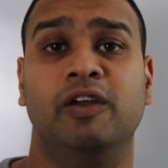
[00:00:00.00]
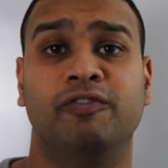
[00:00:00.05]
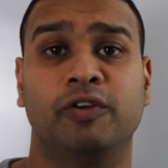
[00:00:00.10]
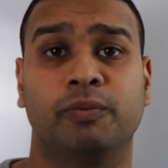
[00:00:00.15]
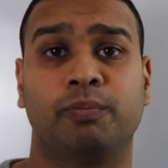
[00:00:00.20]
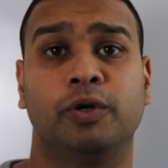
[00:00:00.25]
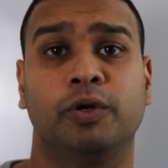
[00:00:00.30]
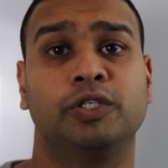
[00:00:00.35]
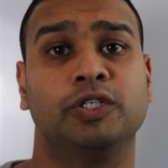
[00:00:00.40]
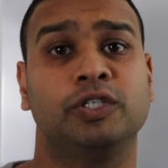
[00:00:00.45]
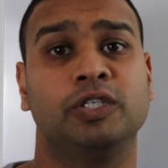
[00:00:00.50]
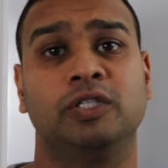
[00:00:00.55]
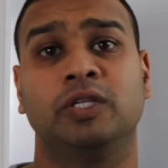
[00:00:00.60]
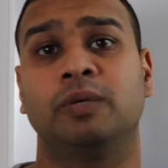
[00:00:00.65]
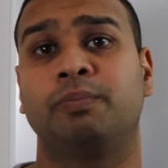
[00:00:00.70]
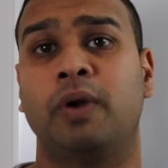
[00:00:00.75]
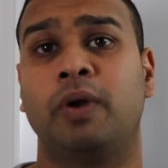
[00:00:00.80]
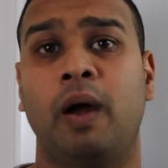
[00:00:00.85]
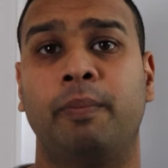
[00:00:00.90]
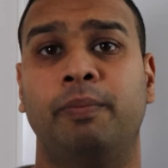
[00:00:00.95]
If you're purchasing
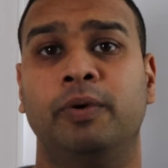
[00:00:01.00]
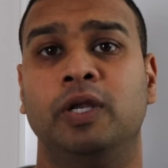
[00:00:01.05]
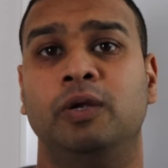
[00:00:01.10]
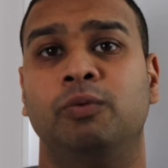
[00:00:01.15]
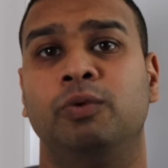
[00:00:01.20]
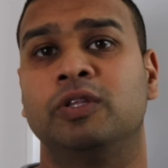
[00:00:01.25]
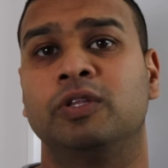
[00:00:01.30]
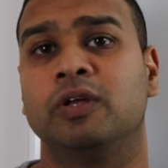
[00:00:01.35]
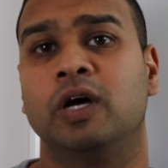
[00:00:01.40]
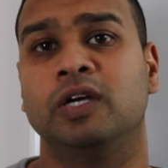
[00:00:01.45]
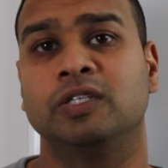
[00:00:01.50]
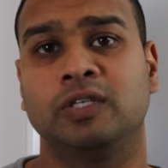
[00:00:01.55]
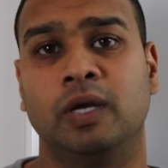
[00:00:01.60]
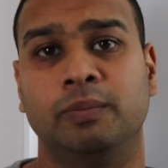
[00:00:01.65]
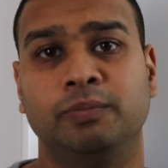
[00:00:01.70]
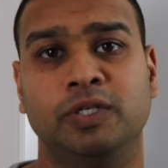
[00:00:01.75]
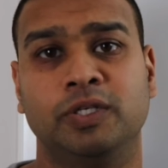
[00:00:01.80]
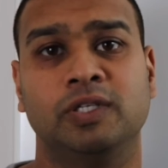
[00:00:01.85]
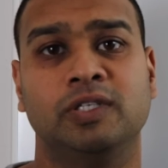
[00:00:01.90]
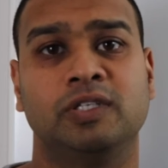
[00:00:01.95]
the property with
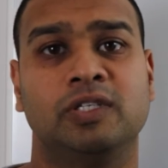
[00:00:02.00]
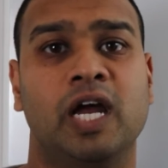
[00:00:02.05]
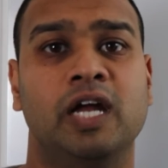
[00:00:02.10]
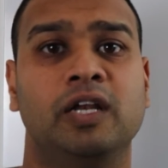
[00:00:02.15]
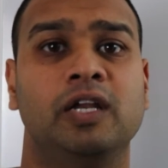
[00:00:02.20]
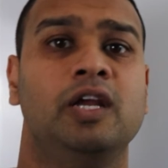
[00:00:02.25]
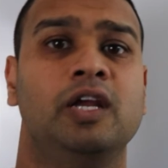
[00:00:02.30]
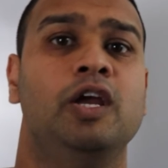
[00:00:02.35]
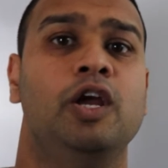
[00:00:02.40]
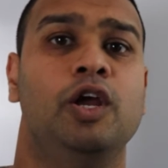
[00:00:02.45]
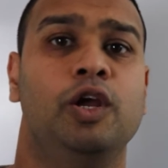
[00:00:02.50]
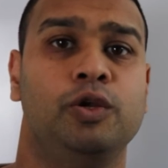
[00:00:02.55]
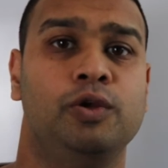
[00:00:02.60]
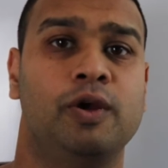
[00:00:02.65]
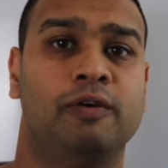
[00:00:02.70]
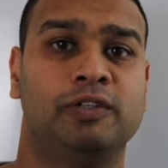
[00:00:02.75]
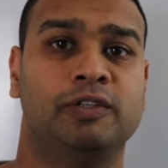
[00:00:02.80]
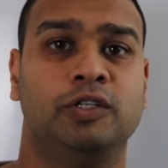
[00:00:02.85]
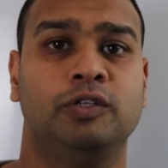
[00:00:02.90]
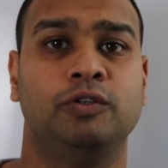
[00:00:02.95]
assumptions that you
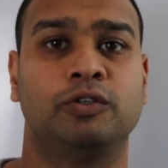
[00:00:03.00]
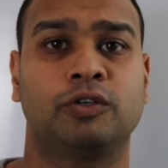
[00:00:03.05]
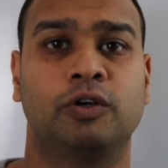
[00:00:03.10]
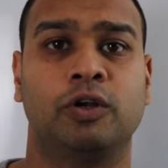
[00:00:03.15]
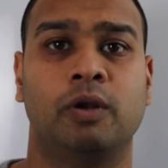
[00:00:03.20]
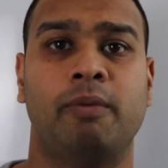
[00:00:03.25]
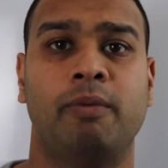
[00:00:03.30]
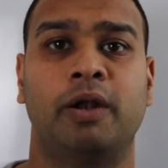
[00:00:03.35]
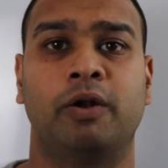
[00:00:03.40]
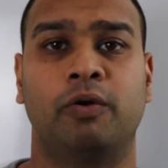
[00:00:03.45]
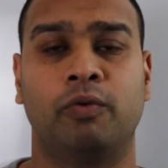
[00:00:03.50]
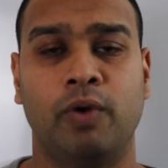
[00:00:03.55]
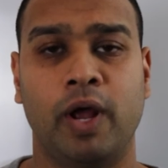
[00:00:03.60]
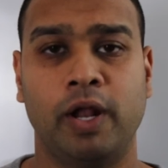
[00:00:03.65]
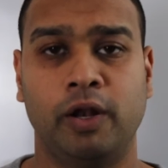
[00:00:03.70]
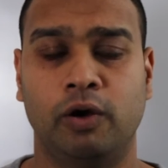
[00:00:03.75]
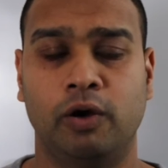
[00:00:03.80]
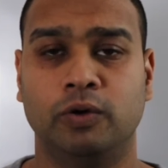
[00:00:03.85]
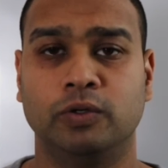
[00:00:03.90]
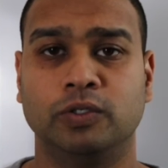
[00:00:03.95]
have to do a certain amount of
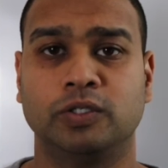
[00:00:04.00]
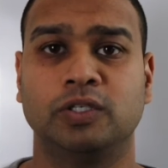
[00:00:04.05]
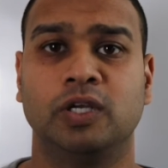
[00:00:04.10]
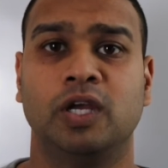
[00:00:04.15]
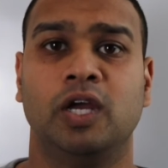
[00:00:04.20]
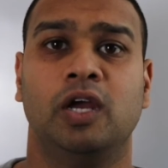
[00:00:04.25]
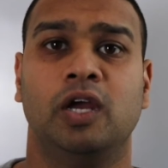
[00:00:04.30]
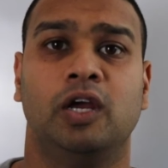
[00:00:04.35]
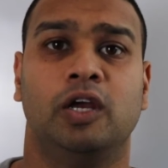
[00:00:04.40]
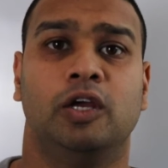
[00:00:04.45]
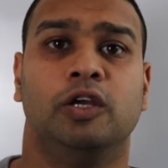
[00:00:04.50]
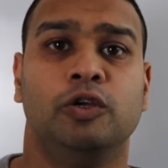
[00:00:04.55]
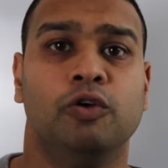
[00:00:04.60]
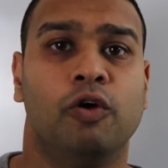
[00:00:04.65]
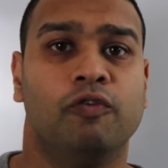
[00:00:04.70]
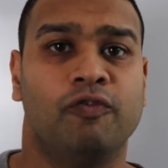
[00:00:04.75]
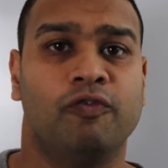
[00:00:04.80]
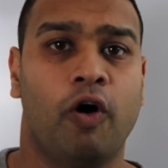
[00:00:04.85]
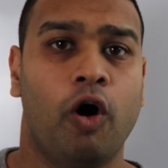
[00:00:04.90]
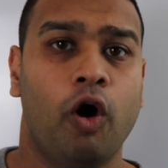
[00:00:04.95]
renos,
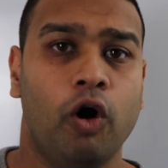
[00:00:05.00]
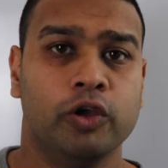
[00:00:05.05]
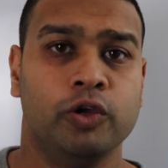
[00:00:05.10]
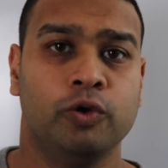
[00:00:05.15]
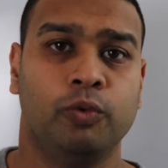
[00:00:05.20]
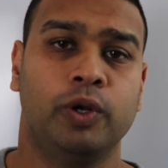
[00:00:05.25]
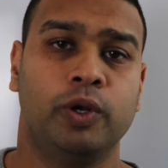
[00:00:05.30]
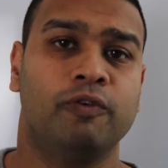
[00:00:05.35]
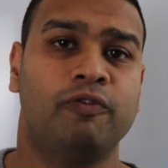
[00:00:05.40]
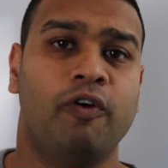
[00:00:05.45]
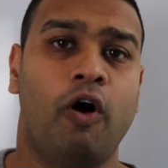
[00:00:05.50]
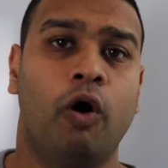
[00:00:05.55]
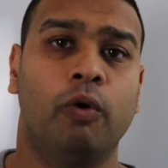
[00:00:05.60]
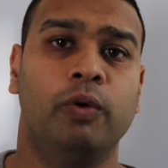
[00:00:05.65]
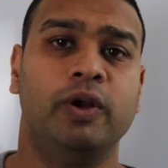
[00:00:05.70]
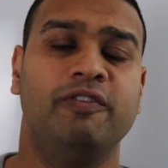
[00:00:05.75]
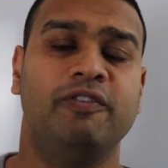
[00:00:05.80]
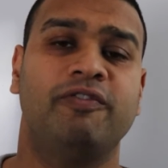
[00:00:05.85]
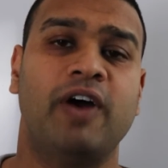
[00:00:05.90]
you would have already